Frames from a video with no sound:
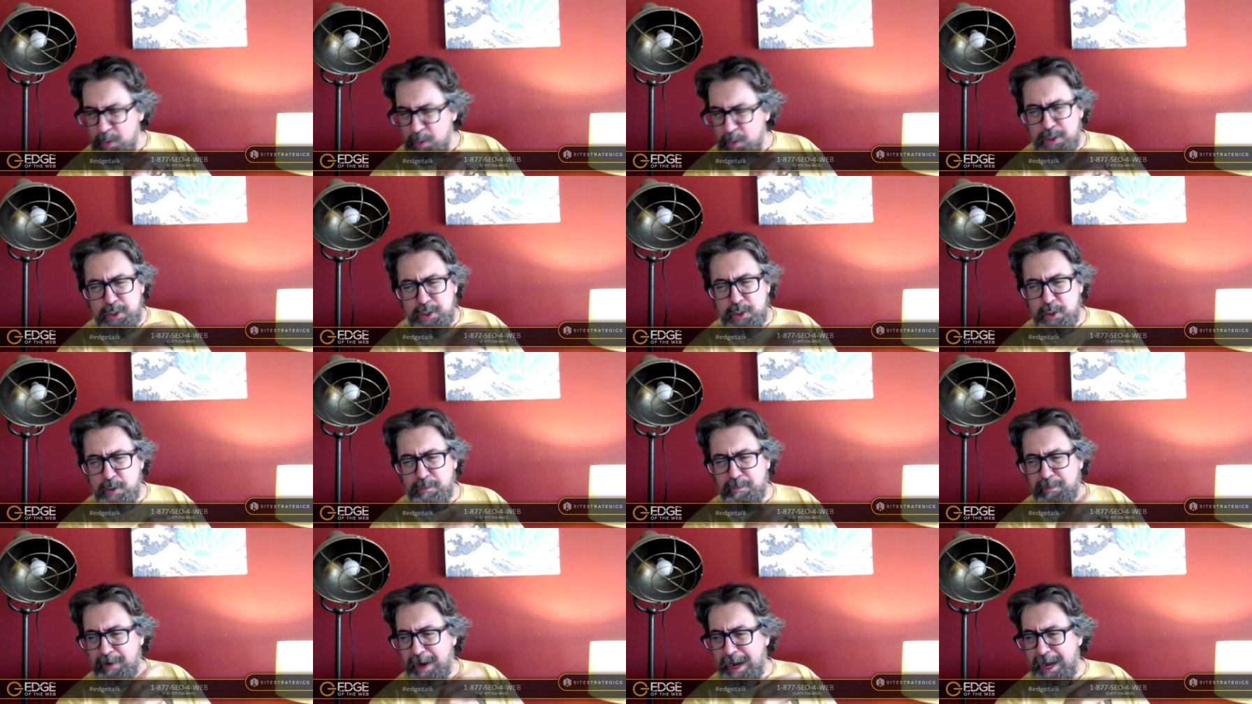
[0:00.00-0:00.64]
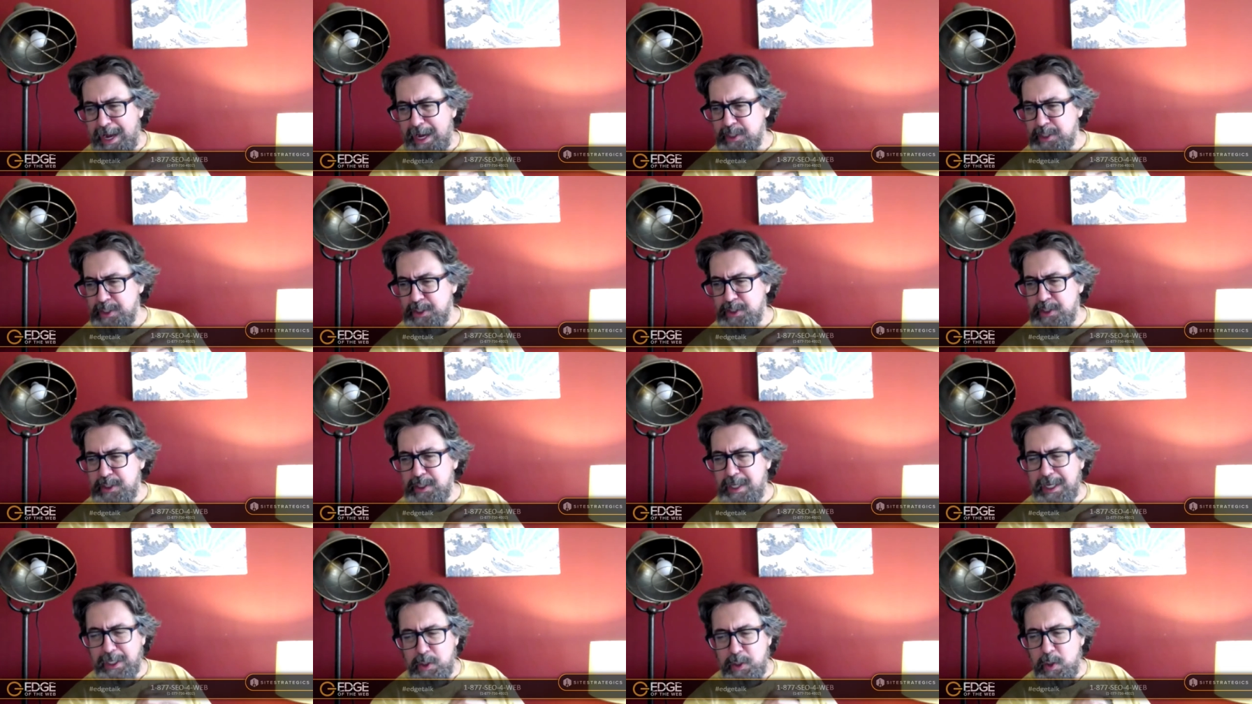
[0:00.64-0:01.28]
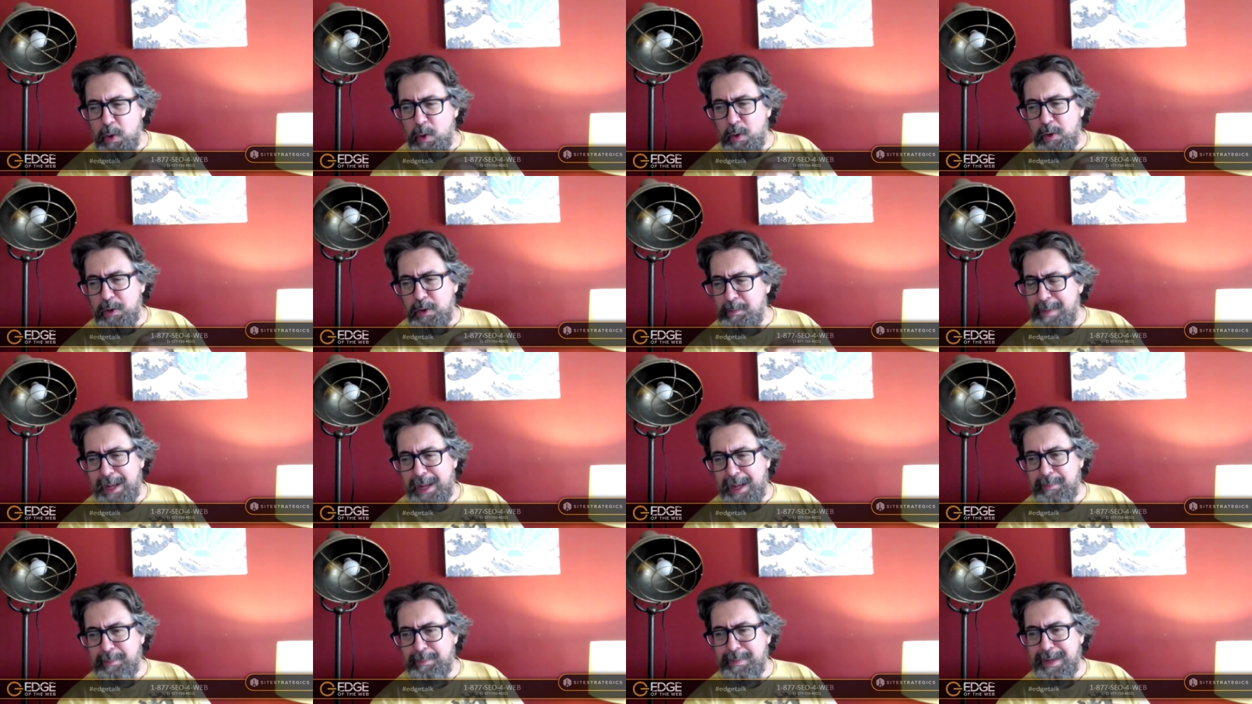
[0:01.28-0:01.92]
Wizard of Oz. Ignore the
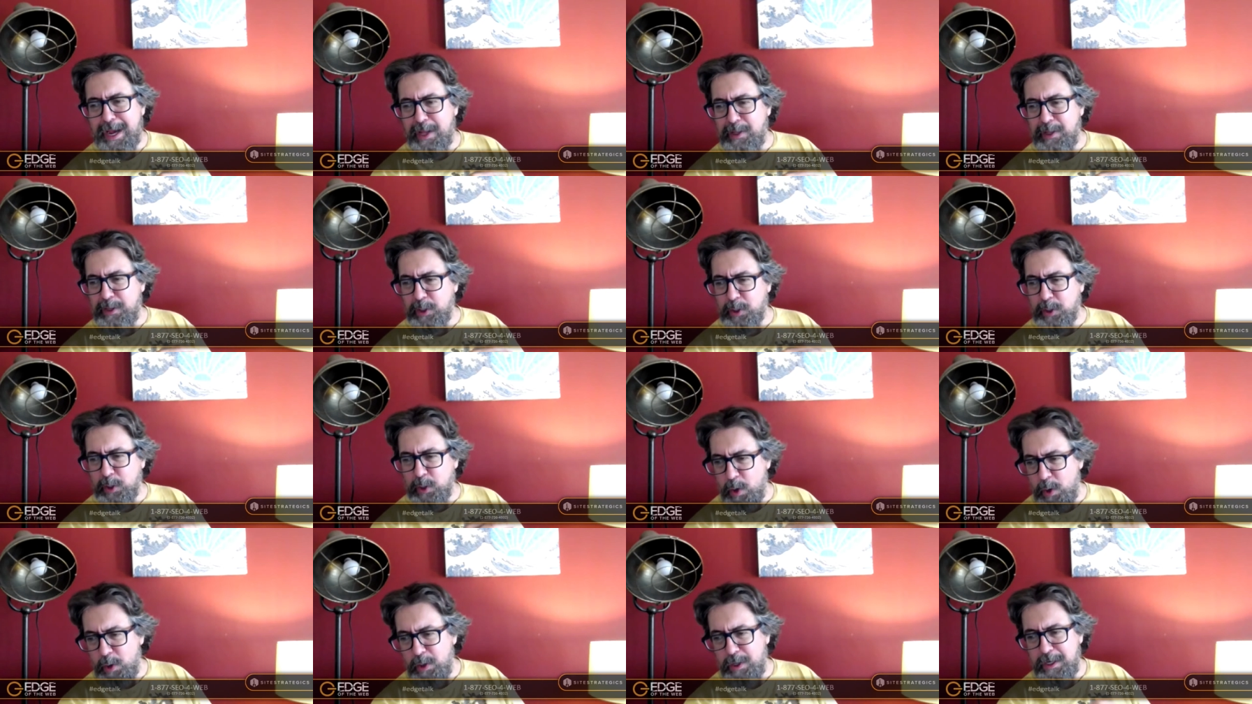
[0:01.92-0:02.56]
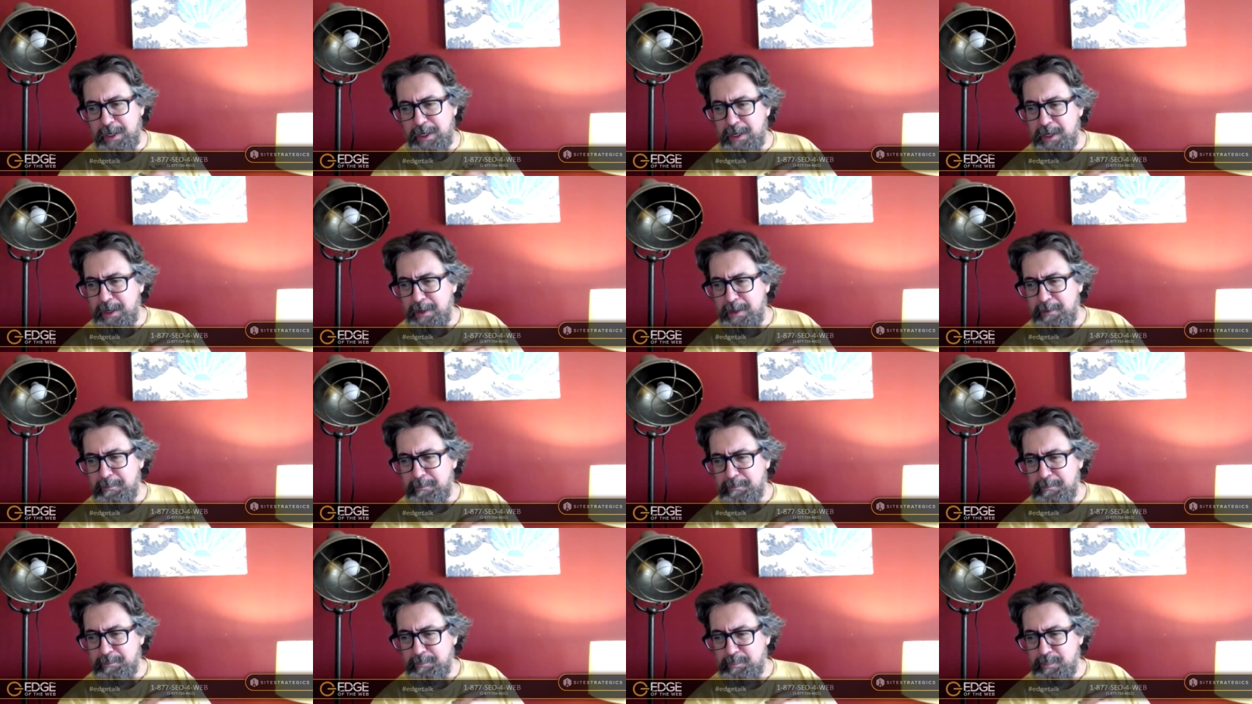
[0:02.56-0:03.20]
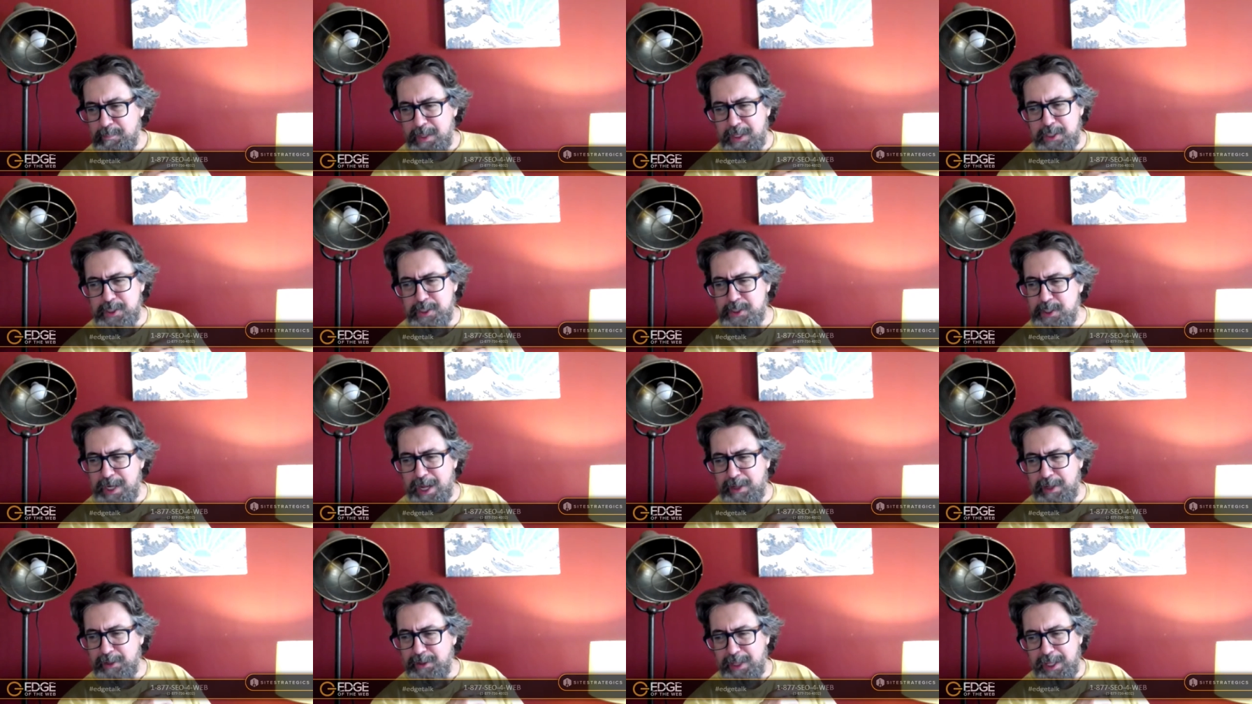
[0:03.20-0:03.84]
man behind the curtain. Right.
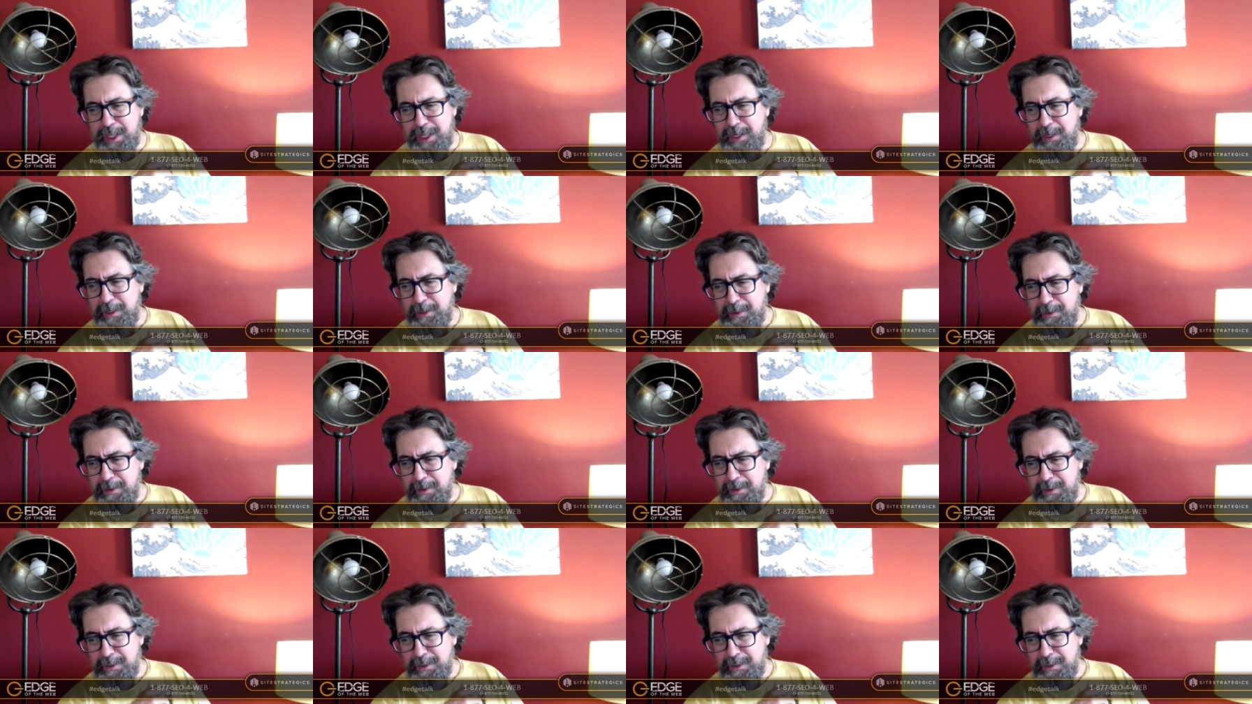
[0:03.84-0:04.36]
Nothing.